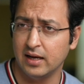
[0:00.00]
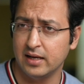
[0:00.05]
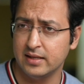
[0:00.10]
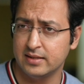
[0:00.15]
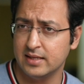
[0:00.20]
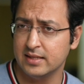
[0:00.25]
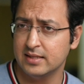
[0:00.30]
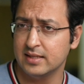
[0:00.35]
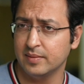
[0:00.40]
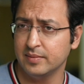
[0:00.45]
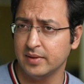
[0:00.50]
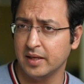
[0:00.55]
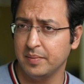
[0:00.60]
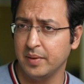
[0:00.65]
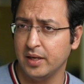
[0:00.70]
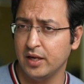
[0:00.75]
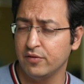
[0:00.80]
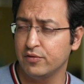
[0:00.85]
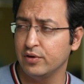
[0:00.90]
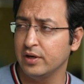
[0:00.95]
Is this something
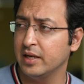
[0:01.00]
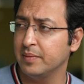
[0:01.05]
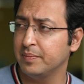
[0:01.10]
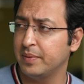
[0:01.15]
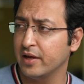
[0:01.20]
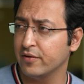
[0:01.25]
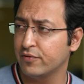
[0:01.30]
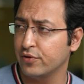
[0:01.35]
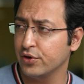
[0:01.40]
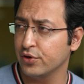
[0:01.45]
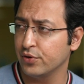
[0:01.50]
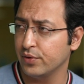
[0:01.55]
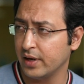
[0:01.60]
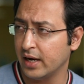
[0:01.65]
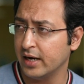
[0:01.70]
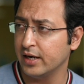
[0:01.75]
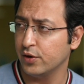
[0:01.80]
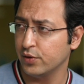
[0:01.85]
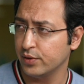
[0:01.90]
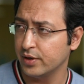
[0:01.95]
meaningfully in play for you
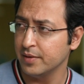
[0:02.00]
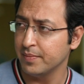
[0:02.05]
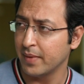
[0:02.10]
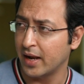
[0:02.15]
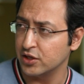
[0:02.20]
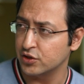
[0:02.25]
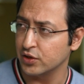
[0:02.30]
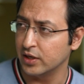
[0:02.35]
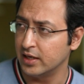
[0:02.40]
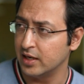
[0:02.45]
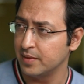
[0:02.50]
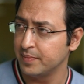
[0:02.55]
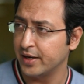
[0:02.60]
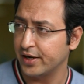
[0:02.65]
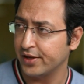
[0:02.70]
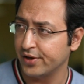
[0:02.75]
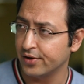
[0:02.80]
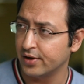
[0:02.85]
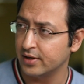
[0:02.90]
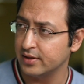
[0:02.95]
yet? You did mention a little bit
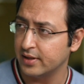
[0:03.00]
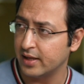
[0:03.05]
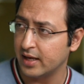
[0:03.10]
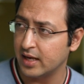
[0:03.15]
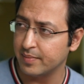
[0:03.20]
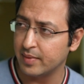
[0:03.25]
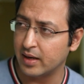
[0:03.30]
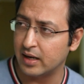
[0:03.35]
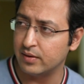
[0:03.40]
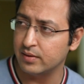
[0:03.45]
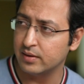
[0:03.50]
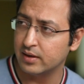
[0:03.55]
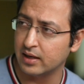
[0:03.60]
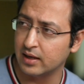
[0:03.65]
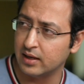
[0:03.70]
here and there about.